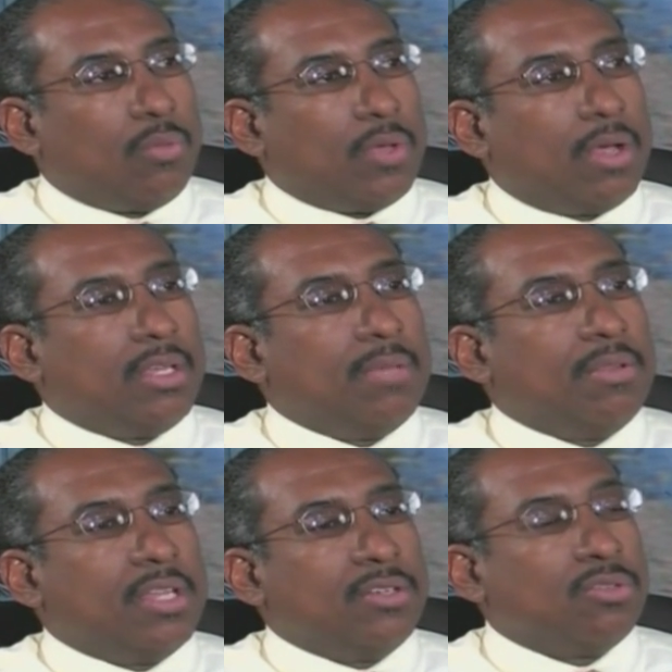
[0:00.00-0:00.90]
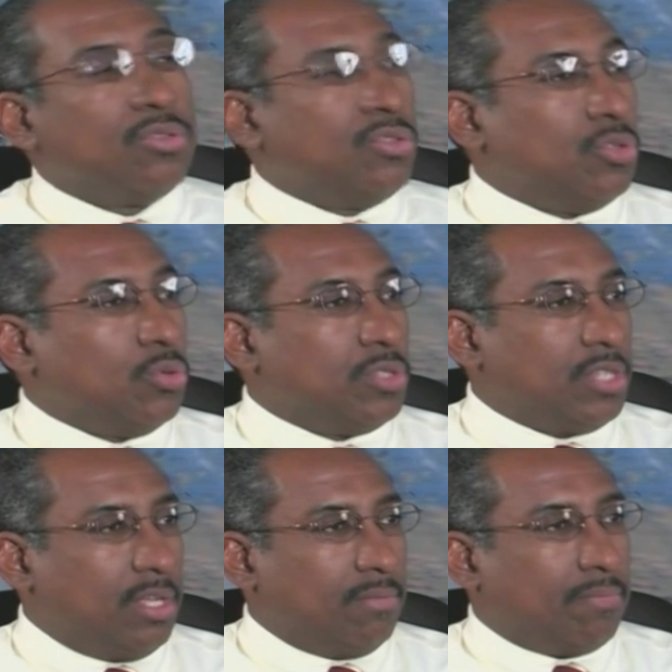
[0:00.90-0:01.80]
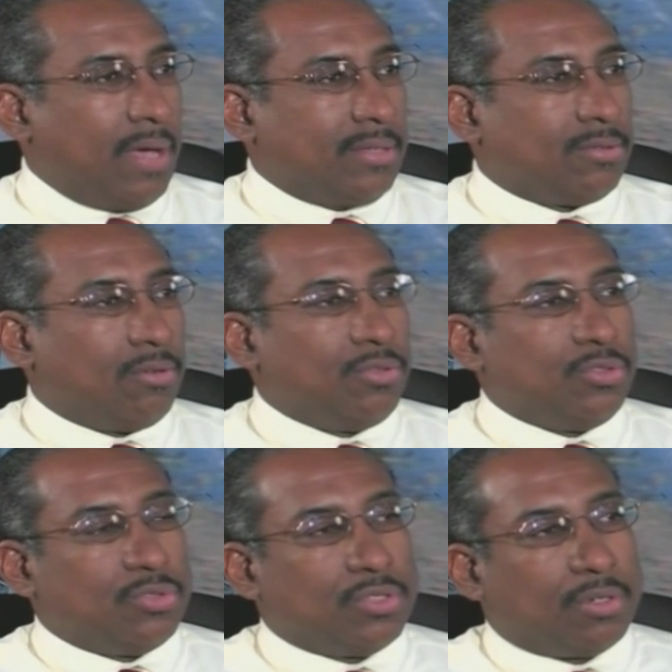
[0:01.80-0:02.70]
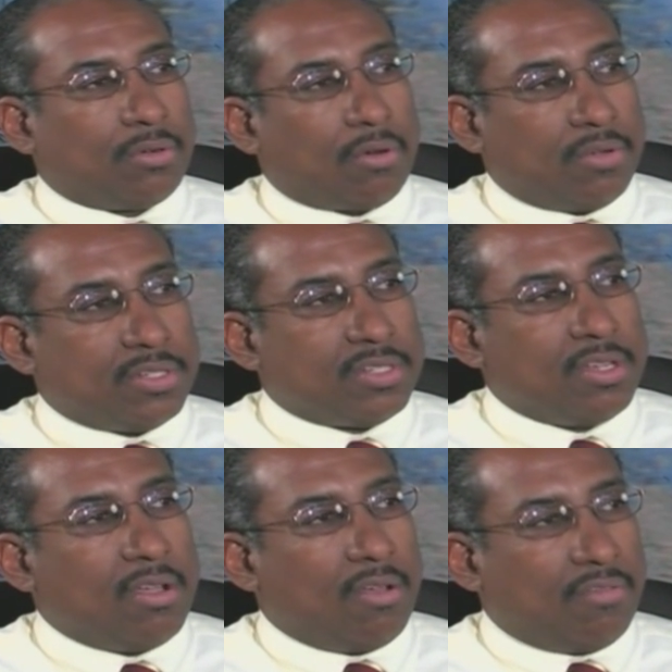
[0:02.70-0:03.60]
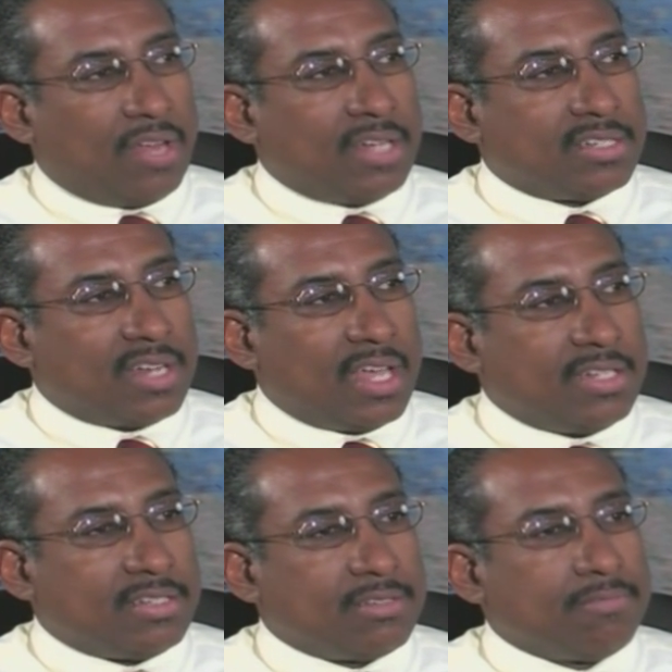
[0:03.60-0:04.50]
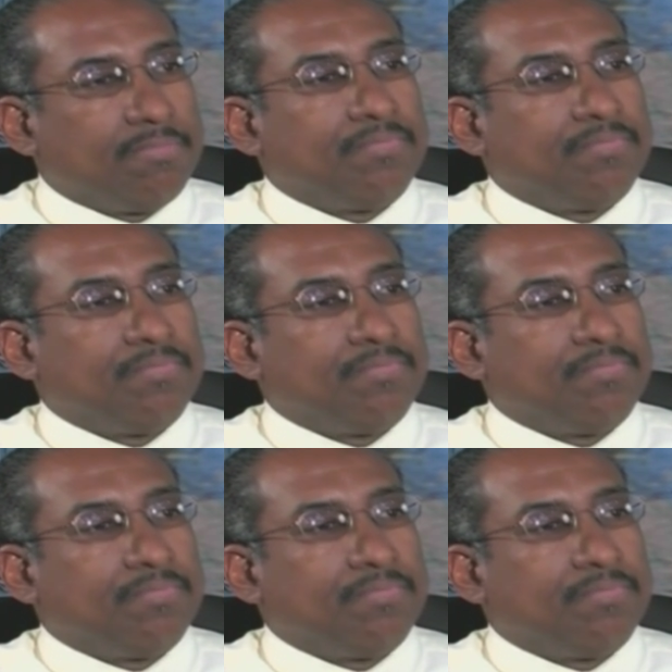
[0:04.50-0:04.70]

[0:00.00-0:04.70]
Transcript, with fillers: we are able then to reduce the impact or reduce the occurrence of landslides.